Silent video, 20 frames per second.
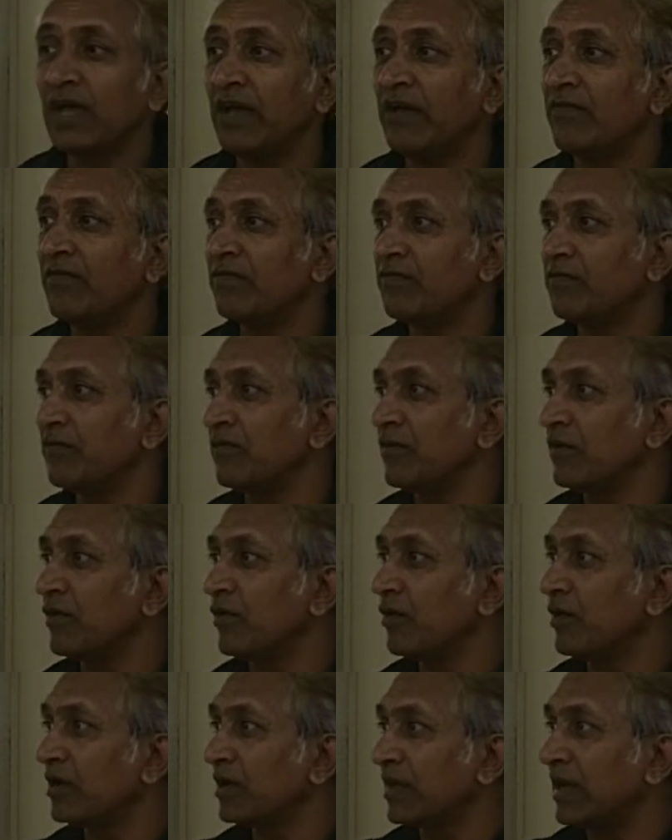have
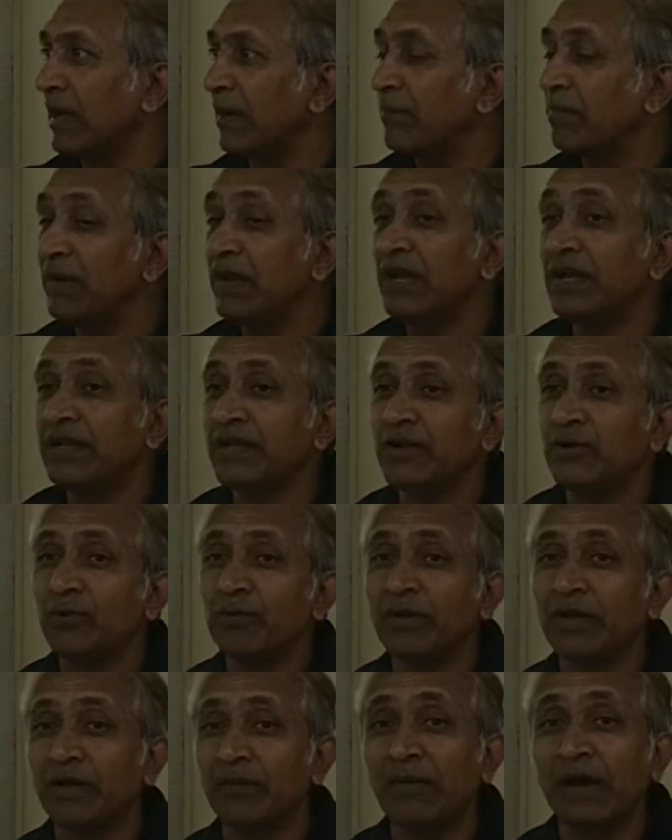got ability
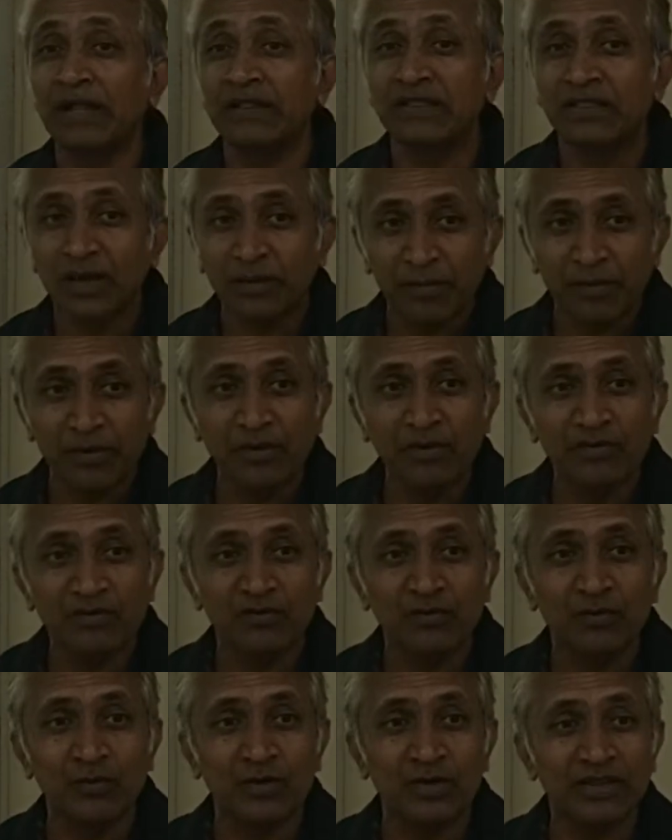to become
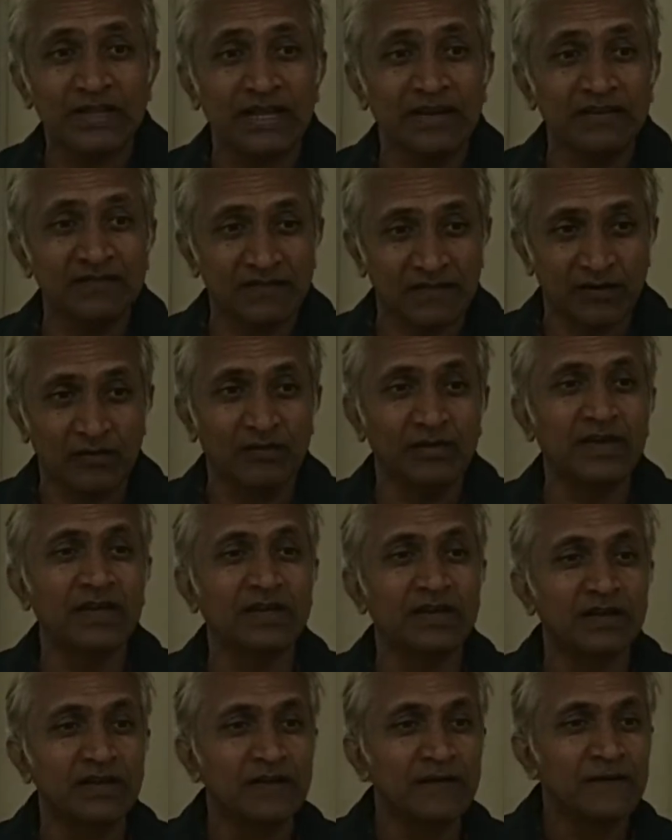entrepreneurs more than
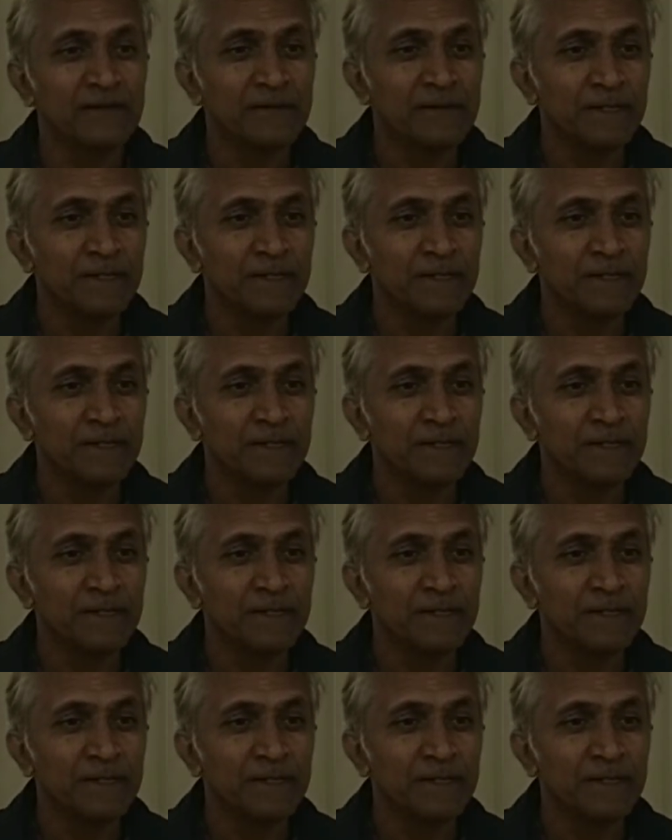servant.